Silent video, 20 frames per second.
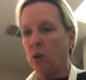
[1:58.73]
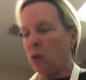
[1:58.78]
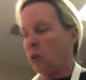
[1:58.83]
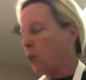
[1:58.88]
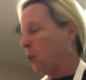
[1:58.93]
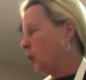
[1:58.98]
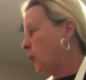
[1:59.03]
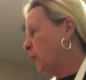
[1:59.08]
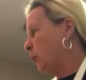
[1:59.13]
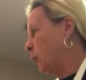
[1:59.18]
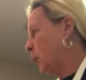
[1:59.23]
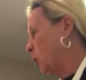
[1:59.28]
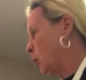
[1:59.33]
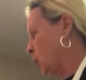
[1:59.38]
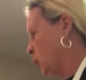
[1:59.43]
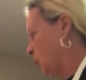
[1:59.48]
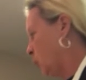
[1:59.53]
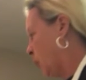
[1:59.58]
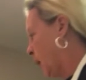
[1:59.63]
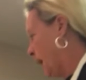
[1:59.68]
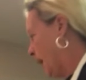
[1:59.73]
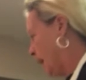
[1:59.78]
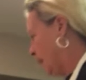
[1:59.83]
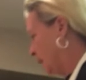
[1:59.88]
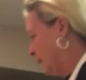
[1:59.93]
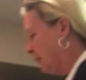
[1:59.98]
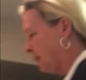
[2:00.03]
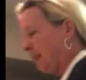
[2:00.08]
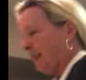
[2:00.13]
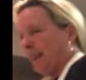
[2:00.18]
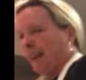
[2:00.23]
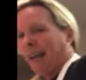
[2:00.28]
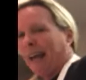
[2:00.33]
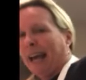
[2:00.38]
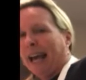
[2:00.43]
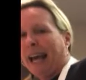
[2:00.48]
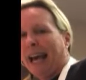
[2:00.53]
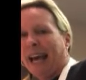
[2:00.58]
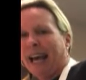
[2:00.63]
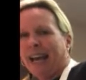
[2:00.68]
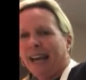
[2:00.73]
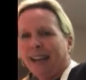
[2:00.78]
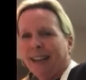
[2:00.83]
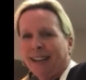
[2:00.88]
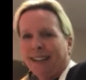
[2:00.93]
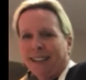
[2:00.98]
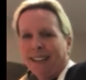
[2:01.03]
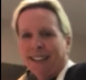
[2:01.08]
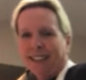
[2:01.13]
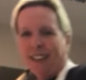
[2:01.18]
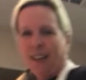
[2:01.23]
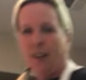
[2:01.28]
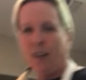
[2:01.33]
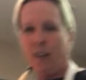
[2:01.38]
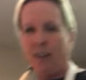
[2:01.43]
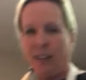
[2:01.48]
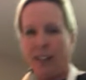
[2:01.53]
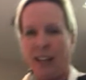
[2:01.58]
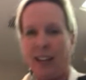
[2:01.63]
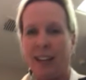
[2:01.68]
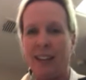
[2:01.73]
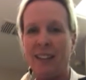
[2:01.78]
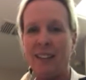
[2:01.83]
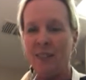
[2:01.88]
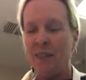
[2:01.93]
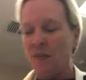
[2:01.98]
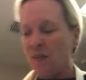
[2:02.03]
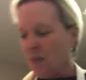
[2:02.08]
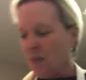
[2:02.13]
cookbook ways. Okay,